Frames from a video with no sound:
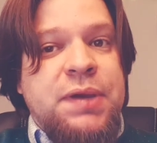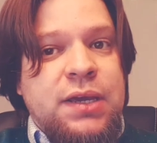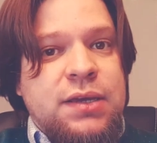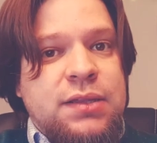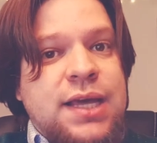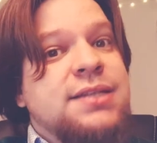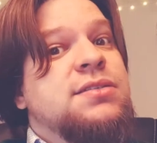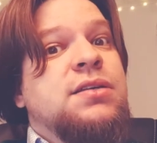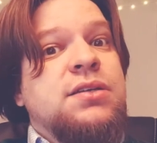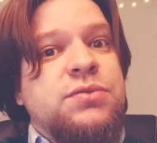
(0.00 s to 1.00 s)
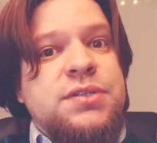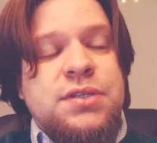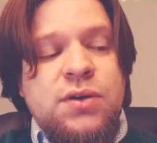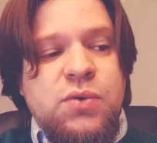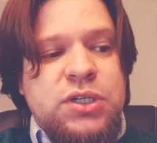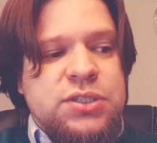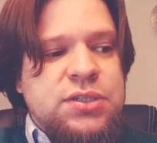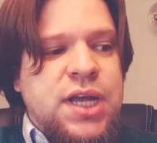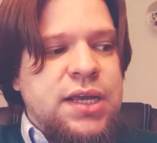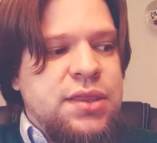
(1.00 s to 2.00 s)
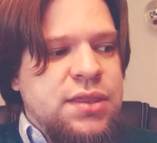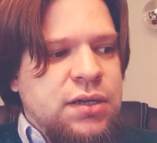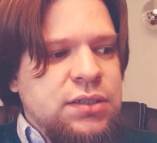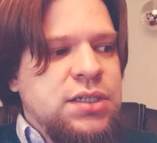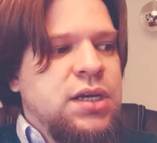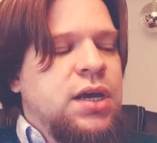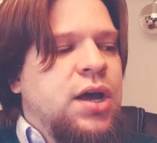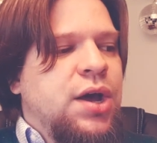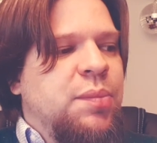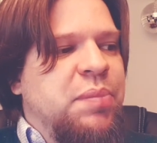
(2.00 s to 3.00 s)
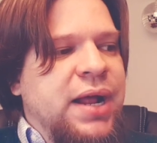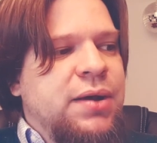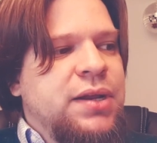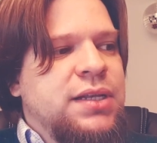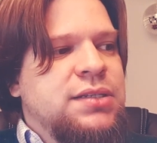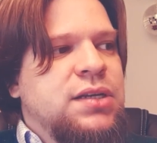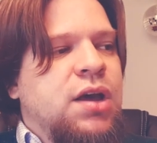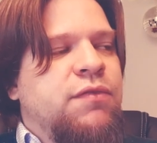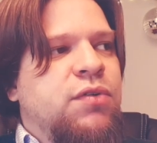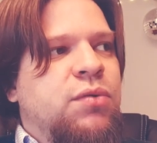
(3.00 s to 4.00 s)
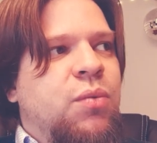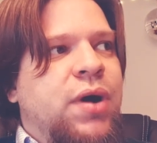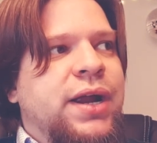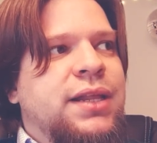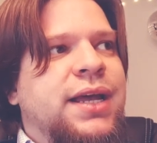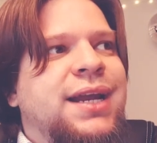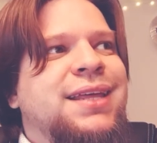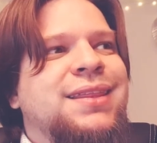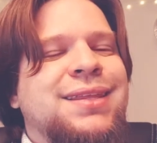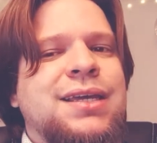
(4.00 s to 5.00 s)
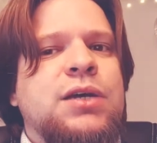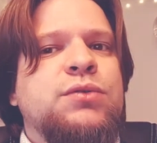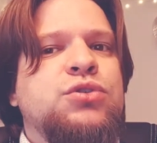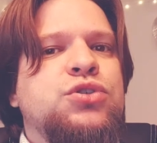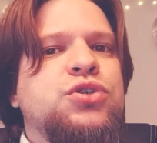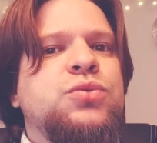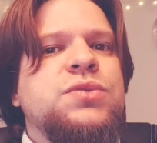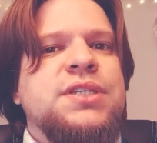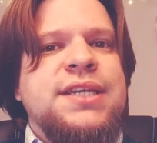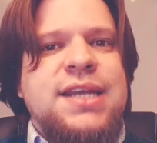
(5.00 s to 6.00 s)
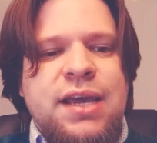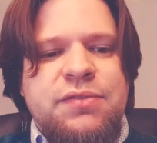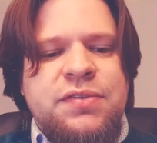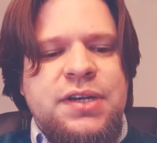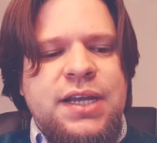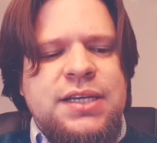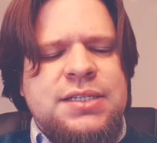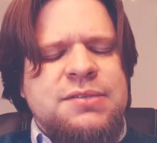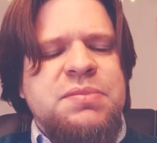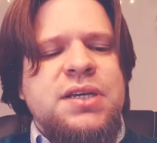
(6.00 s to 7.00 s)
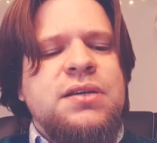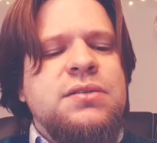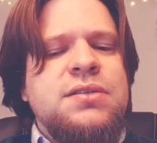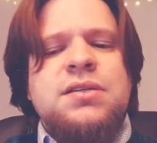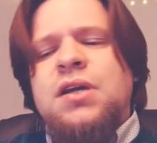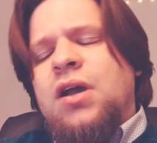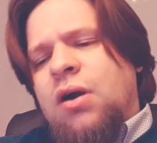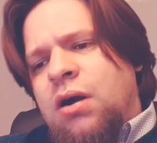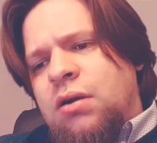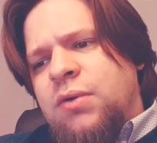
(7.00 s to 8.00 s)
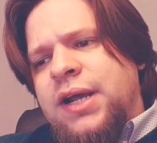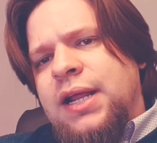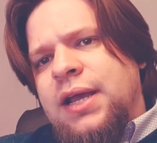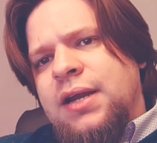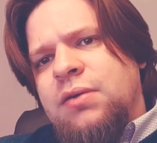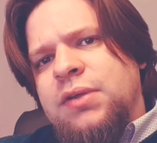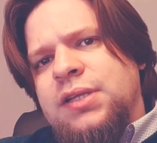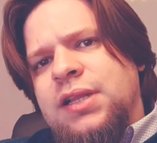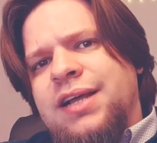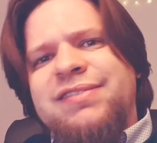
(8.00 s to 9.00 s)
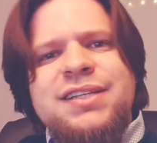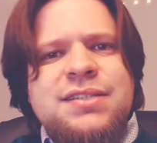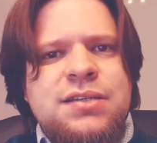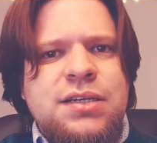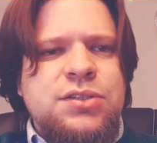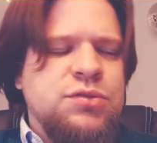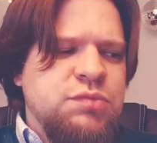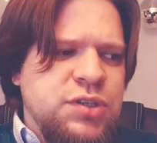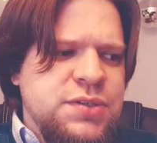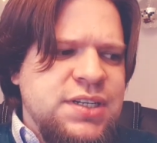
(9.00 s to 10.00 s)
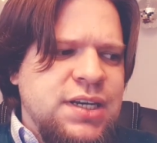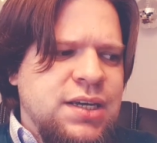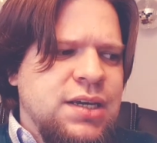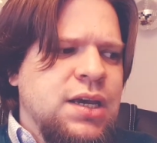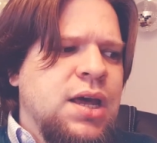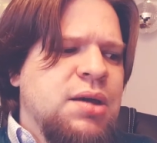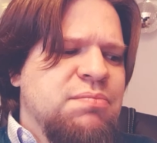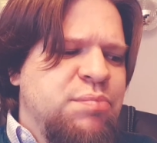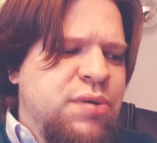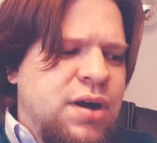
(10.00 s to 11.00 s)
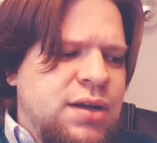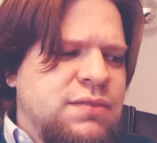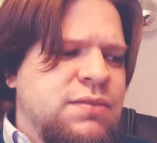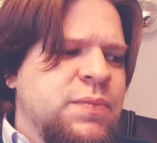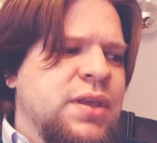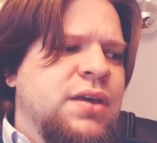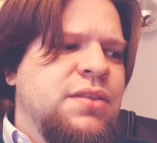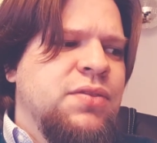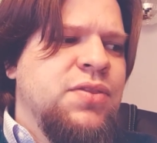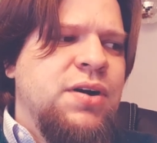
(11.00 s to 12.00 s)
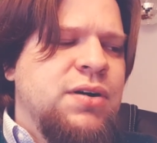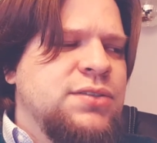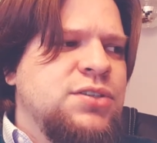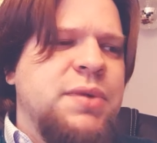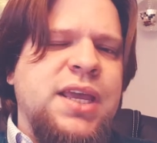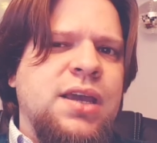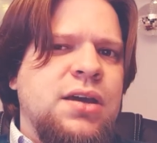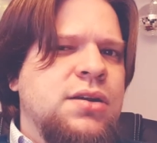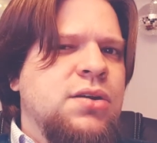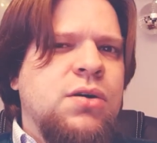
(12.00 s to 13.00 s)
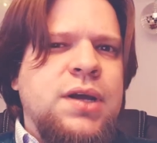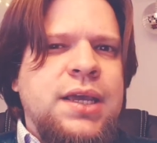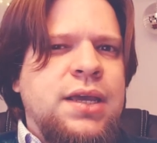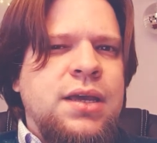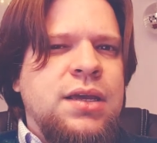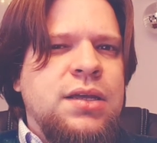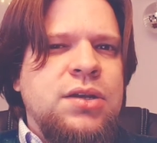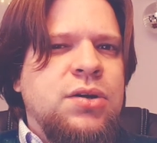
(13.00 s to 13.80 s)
pick? That's an interesting question. I thought about it for a while and I think I would choose deafness because on one hand I really love listening to music but there are so many annoying